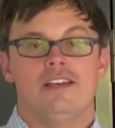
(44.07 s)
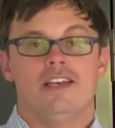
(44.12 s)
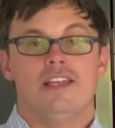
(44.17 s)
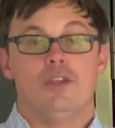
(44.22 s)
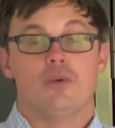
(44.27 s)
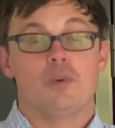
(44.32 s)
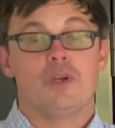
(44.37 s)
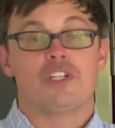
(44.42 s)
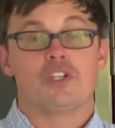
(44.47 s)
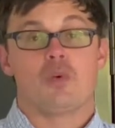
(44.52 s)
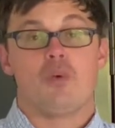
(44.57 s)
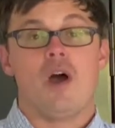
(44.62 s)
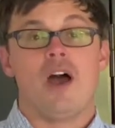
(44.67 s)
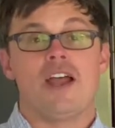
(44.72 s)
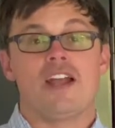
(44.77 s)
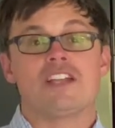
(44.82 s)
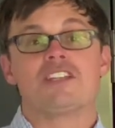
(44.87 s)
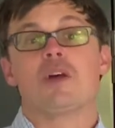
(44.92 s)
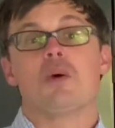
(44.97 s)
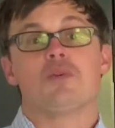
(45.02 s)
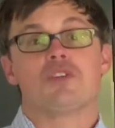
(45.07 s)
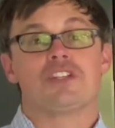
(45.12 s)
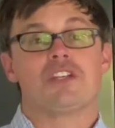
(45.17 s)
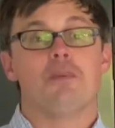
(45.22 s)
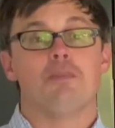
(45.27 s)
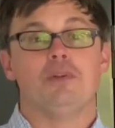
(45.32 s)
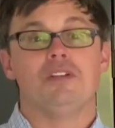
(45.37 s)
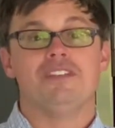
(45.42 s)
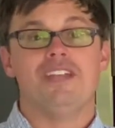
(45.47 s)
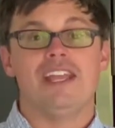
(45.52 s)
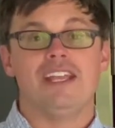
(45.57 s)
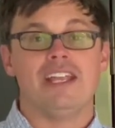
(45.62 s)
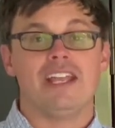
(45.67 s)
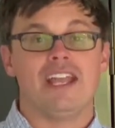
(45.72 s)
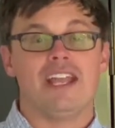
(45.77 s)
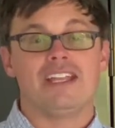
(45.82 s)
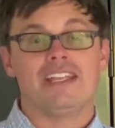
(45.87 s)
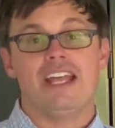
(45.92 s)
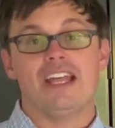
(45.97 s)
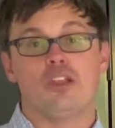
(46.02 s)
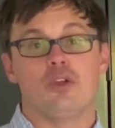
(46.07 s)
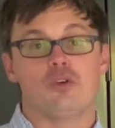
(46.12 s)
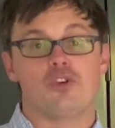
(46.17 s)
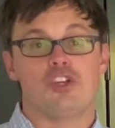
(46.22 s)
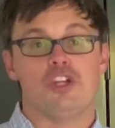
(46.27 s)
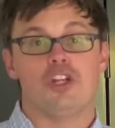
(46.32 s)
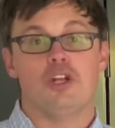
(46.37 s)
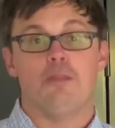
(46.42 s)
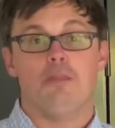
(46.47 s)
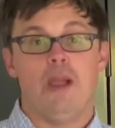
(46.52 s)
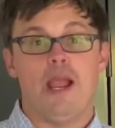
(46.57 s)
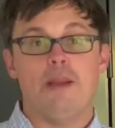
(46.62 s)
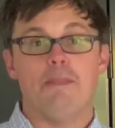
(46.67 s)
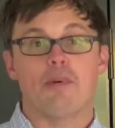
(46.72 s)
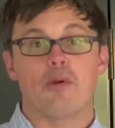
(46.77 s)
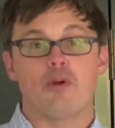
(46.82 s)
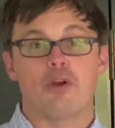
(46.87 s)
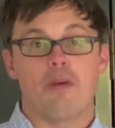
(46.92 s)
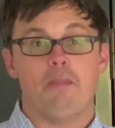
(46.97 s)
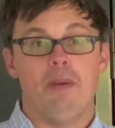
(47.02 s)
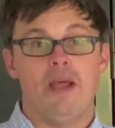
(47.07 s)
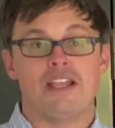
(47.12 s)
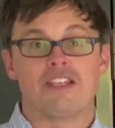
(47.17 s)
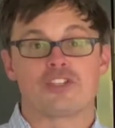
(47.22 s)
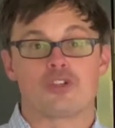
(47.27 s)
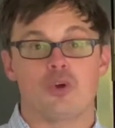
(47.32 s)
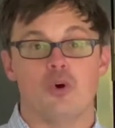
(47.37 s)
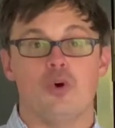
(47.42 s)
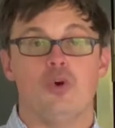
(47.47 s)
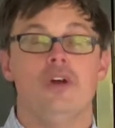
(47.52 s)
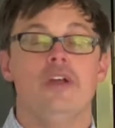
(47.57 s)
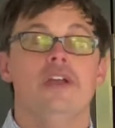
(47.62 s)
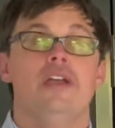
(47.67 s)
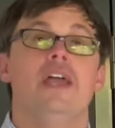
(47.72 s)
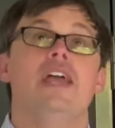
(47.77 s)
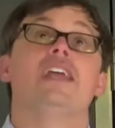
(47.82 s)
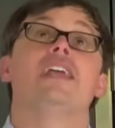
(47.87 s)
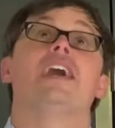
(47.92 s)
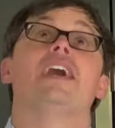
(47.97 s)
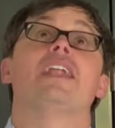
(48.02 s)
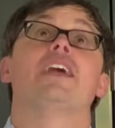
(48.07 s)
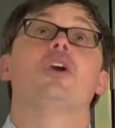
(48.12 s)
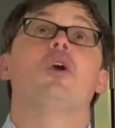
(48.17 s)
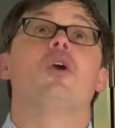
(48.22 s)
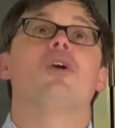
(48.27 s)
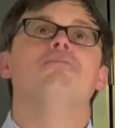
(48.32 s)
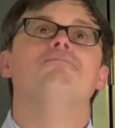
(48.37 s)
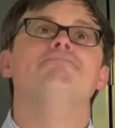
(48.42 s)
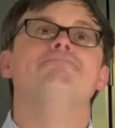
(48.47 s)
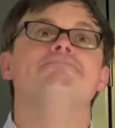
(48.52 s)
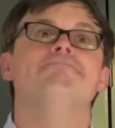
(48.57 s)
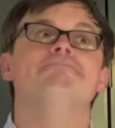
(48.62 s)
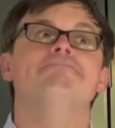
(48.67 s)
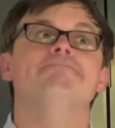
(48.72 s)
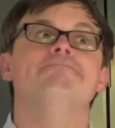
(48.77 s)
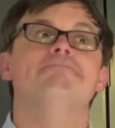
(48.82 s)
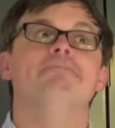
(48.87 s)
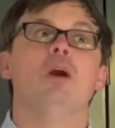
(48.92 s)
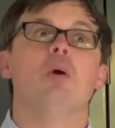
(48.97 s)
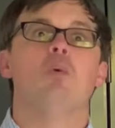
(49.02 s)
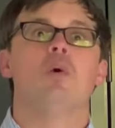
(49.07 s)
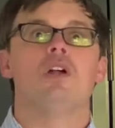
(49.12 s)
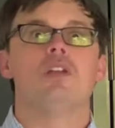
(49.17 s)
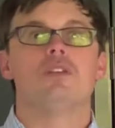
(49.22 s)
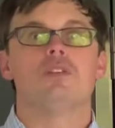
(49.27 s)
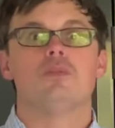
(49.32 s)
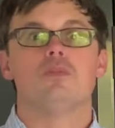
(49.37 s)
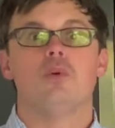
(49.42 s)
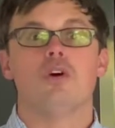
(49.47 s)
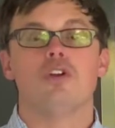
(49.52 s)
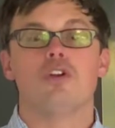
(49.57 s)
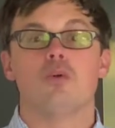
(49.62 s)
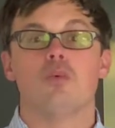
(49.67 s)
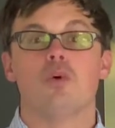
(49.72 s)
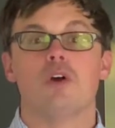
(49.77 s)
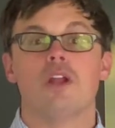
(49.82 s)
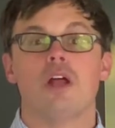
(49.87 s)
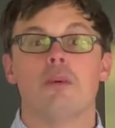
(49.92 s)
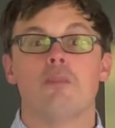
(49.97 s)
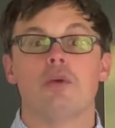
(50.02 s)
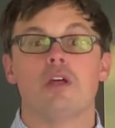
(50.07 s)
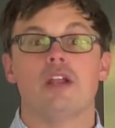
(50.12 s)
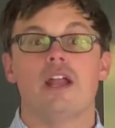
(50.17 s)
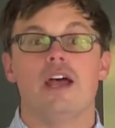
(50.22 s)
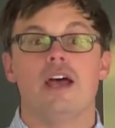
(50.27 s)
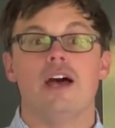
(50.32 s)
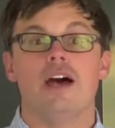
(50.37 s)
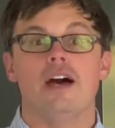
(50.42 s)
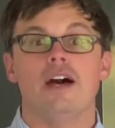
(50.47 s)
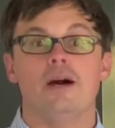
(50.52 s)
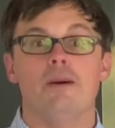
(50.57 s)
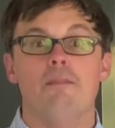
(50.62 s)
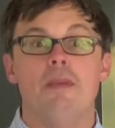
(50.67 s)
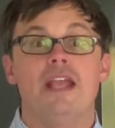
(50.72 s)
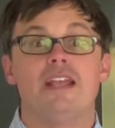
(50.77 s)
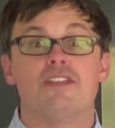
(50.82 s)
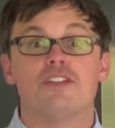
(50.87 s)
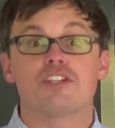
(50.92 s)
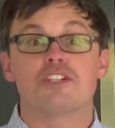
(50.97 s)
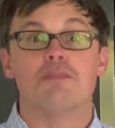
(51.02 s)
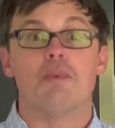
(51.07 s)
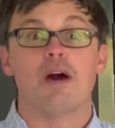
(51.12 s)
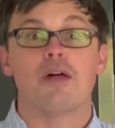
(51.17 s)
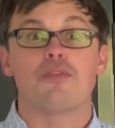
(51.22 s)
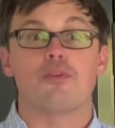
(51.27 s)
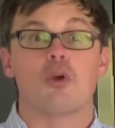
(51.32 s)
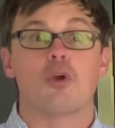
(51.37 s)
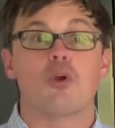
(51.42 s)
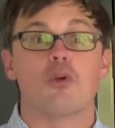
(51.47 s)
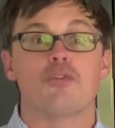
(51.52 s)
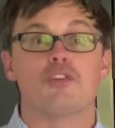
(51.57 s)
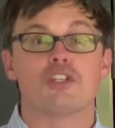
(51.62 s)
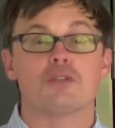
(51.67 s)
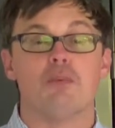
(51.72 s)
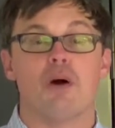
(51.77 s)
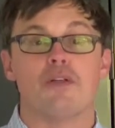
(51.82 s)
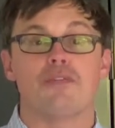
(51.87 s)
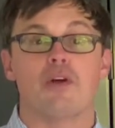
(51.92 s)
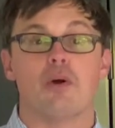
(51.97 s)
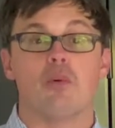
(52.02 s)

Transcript: And the reason why is I was simply taking a yellow sheet of paper and a pencil and kind of going, I wonder what I'm going to make this month or earn this month.